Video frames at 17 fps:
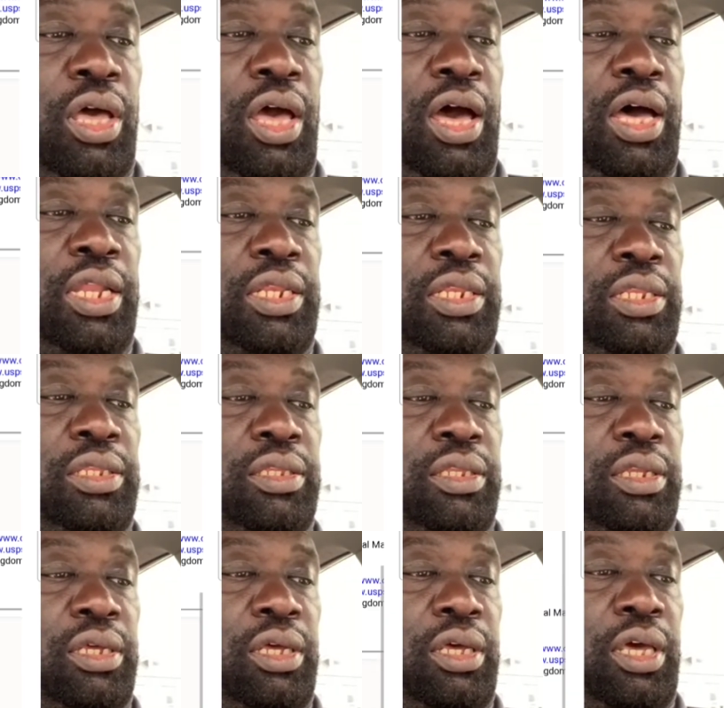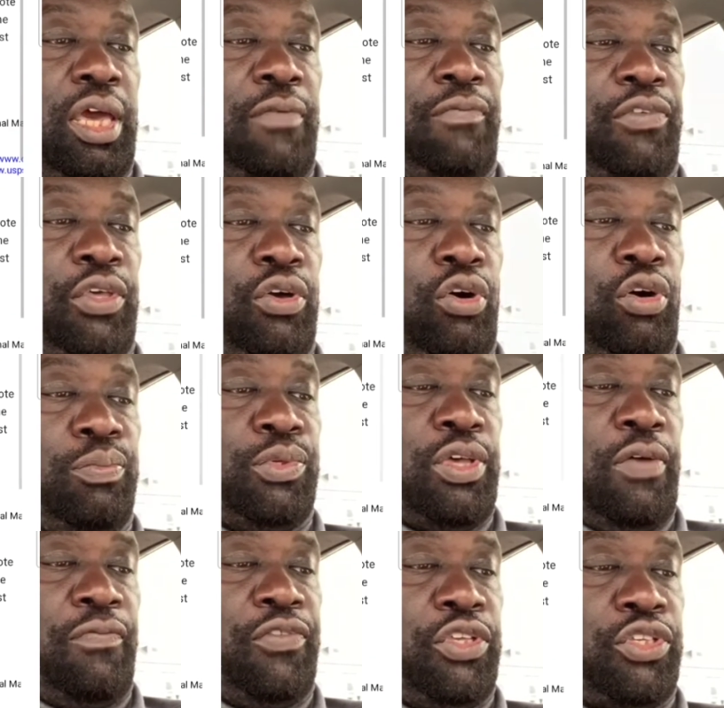And if
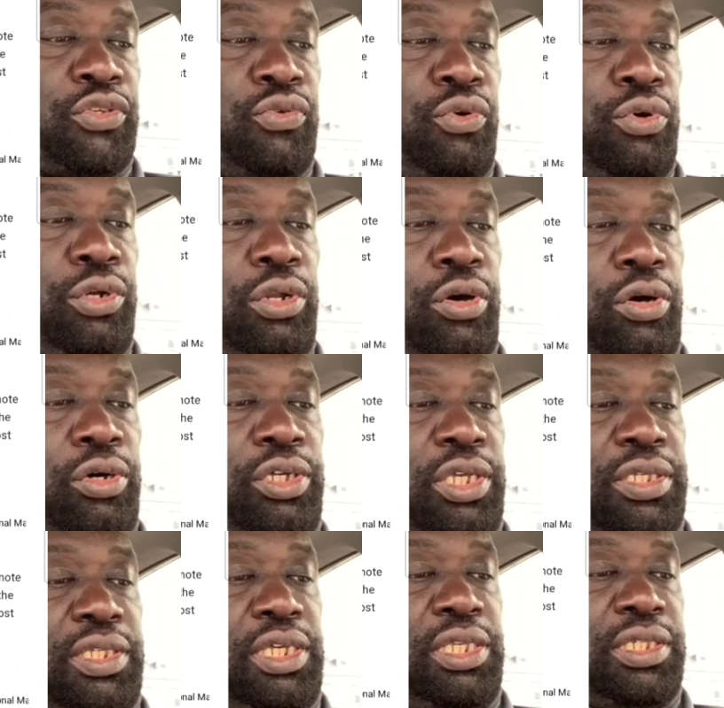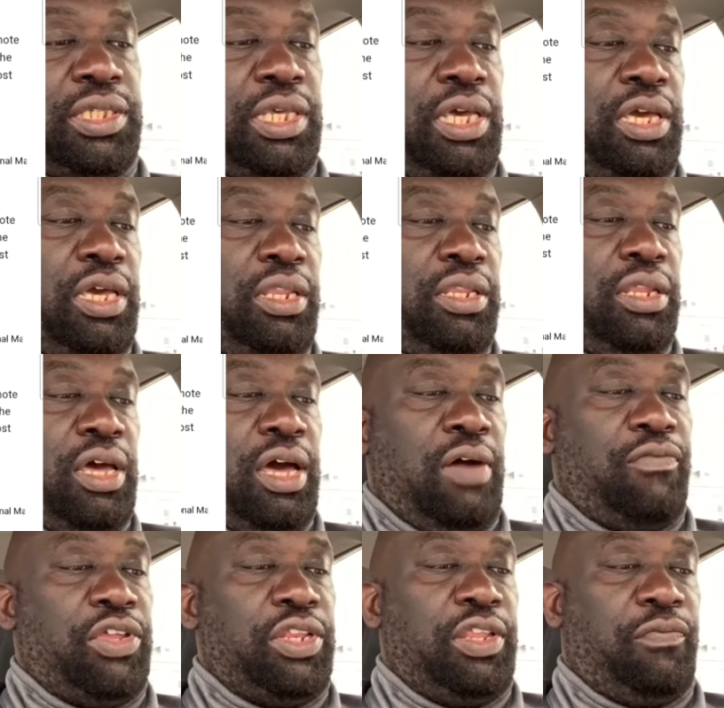you scroll down, you see it saying
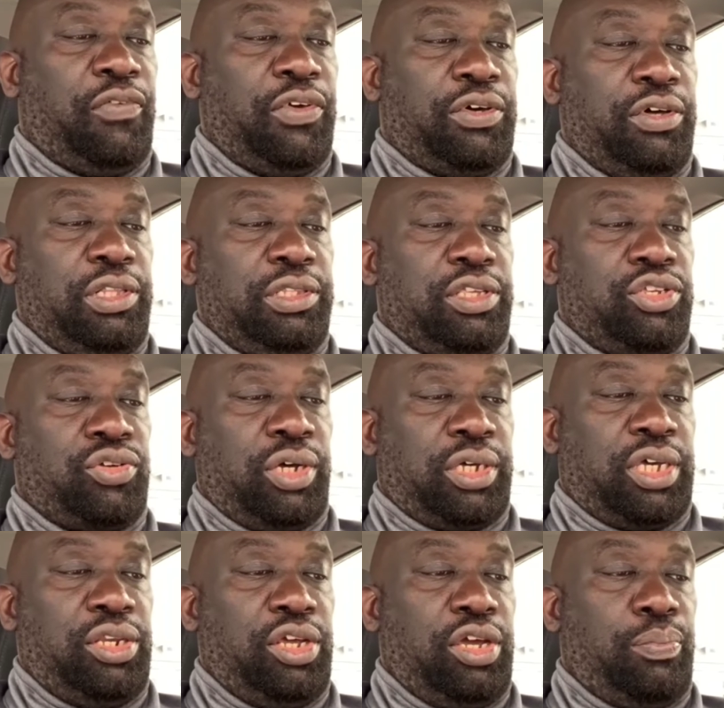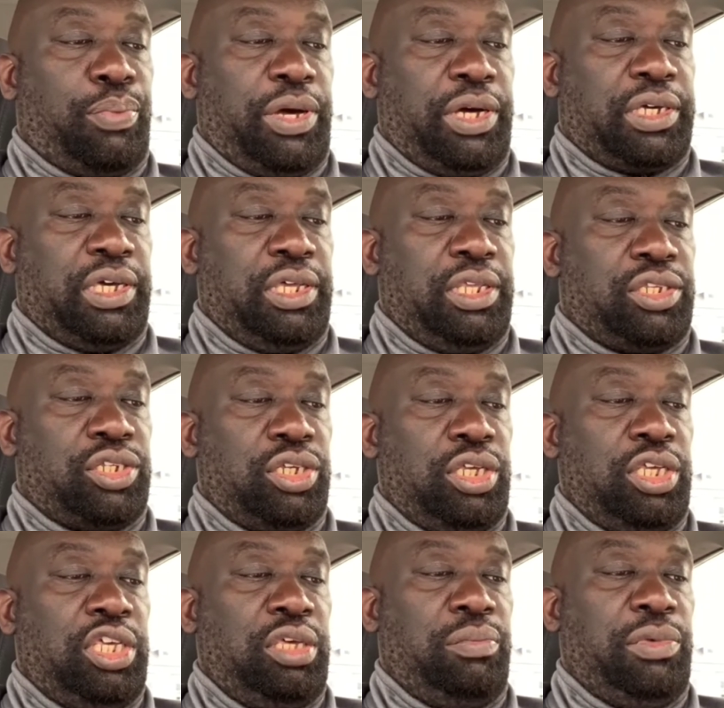having difficulty tracking your package,
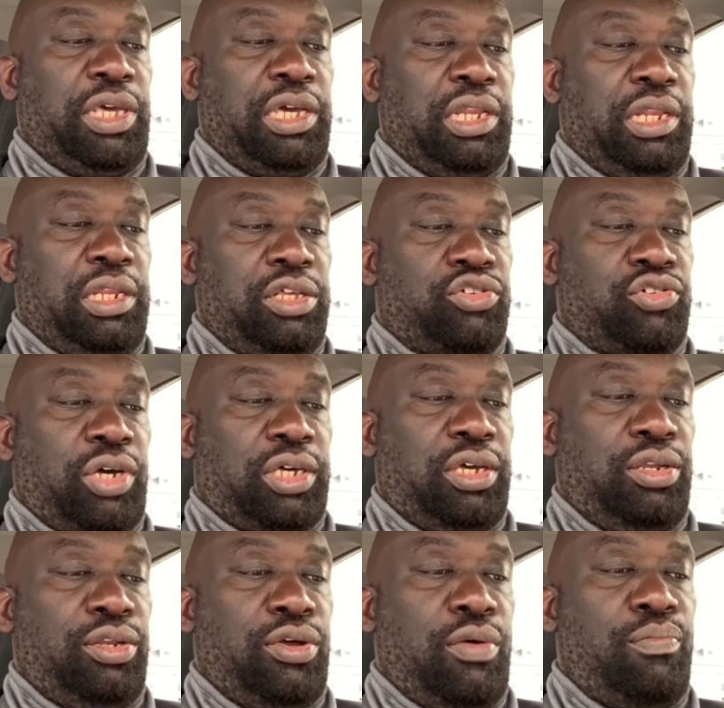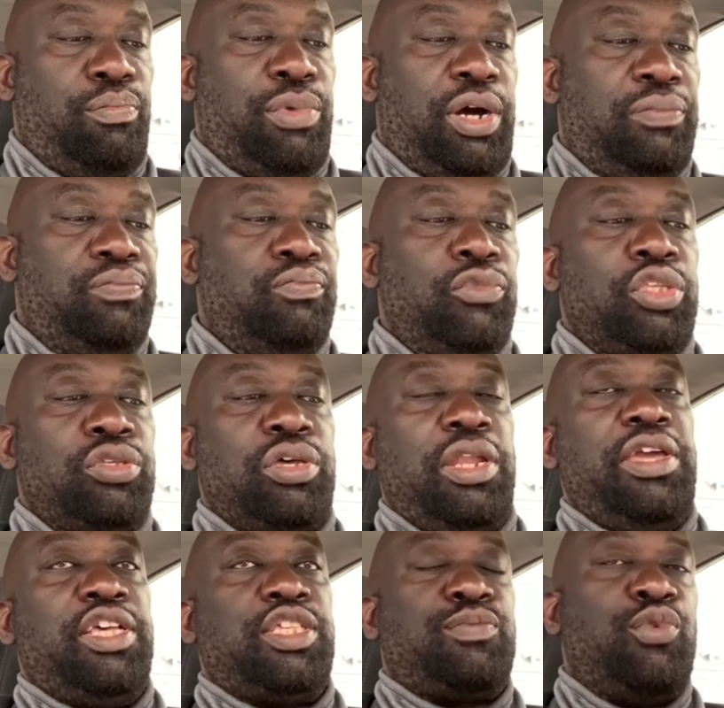email the tracking number. So
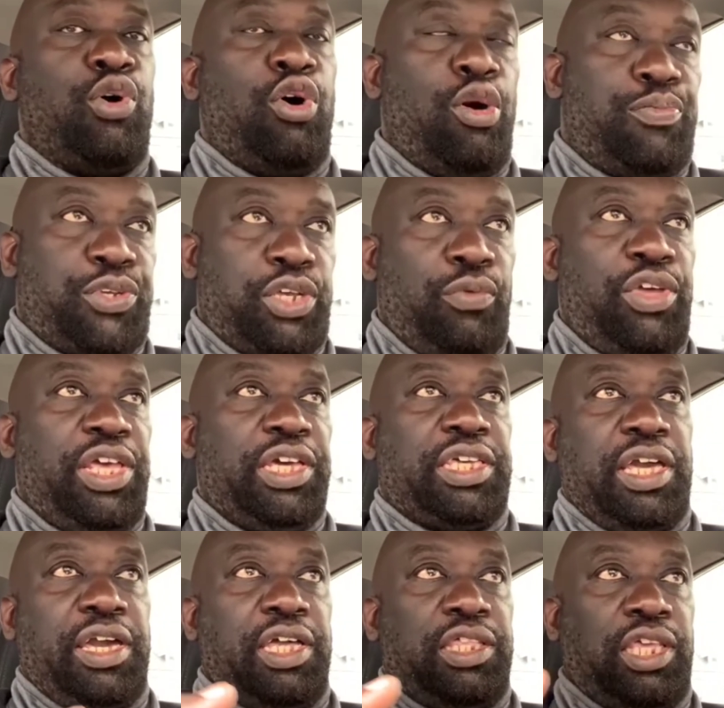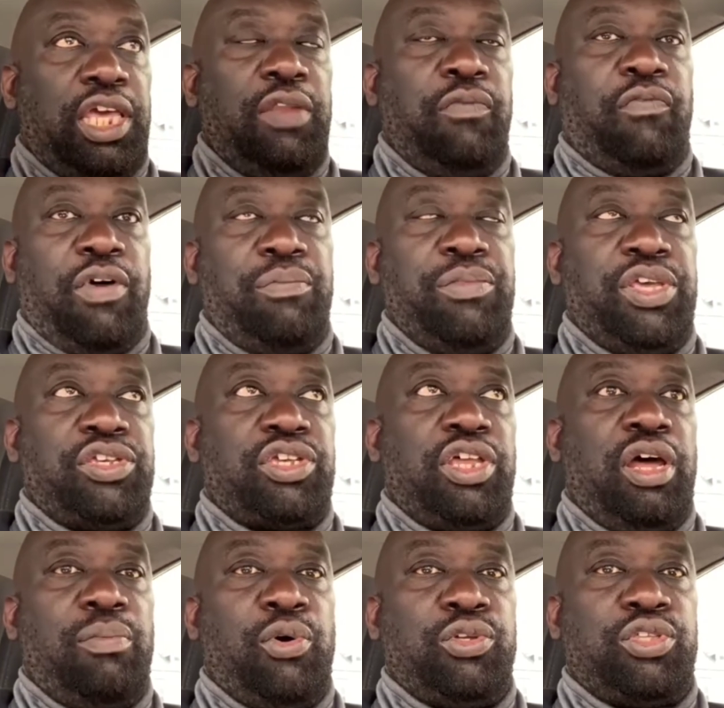there is more option where you can get information
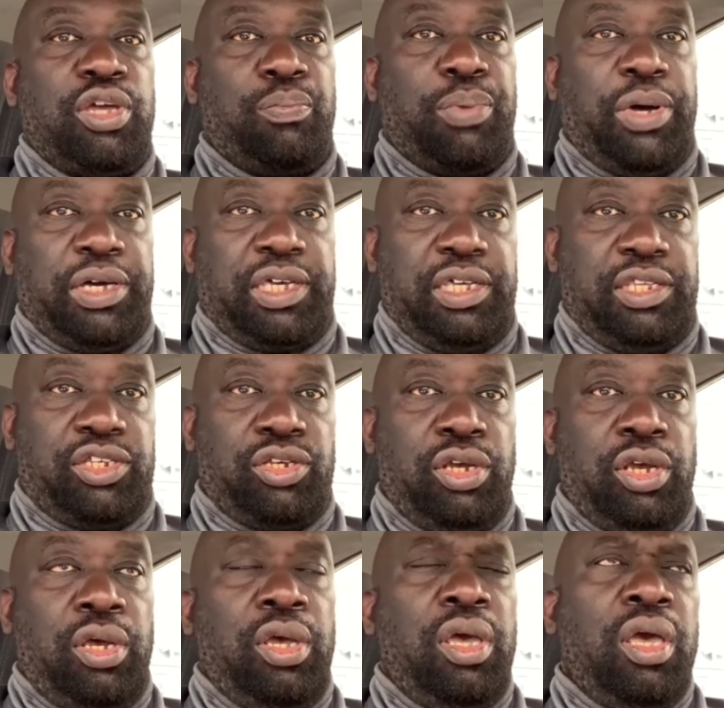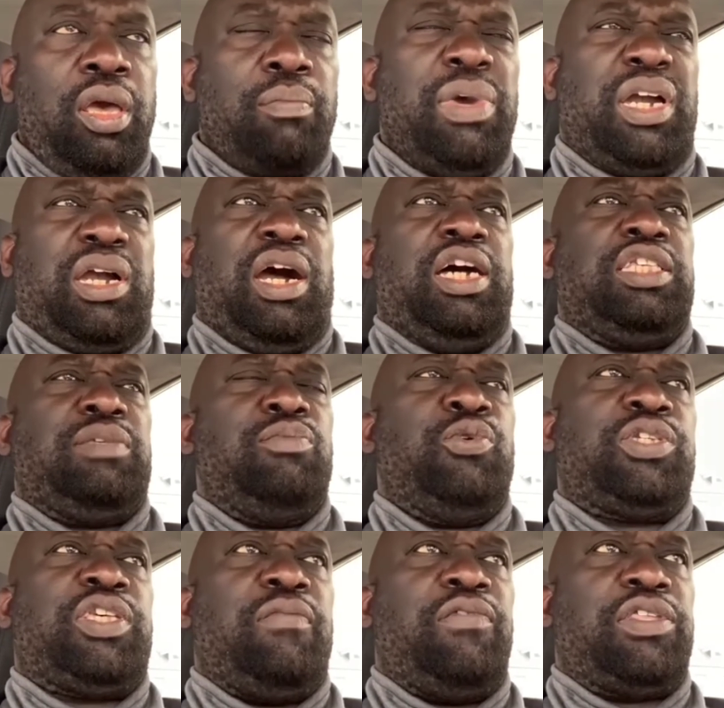about your package. Because
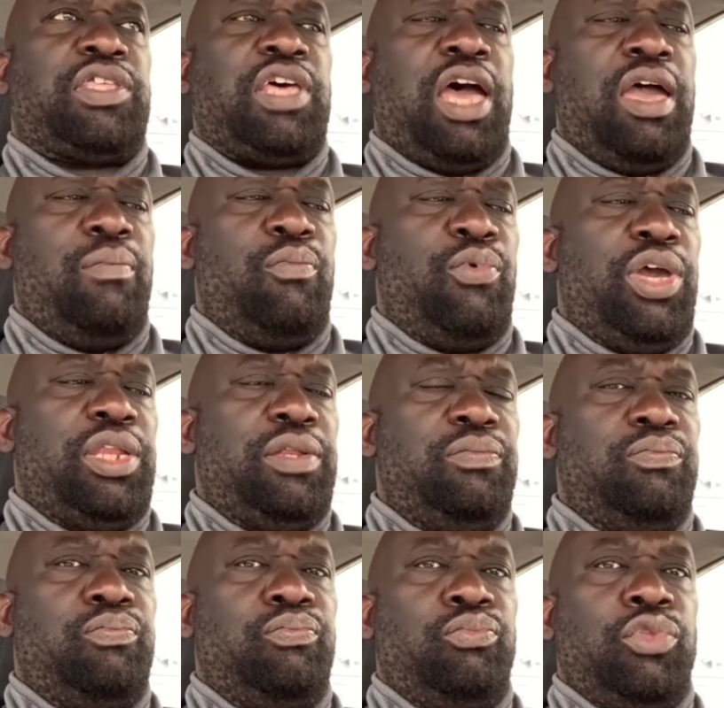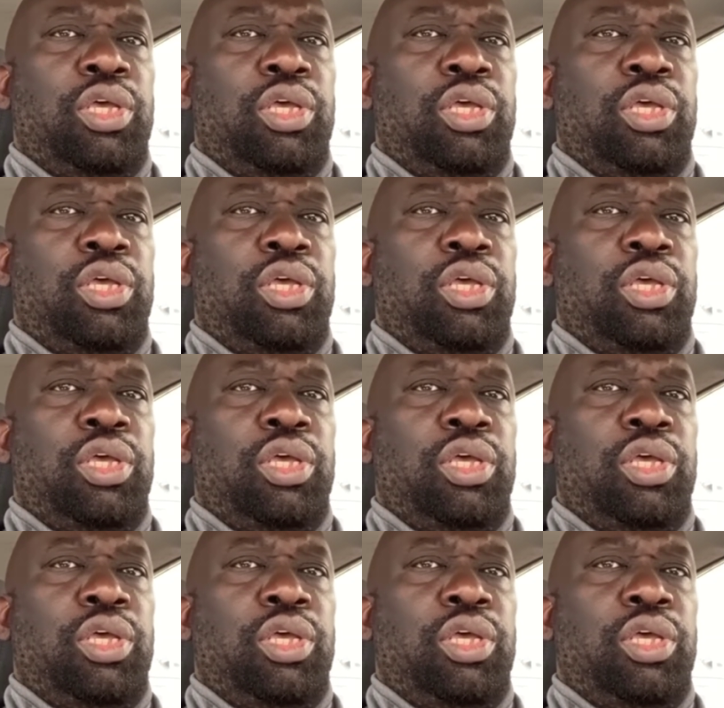most of the time when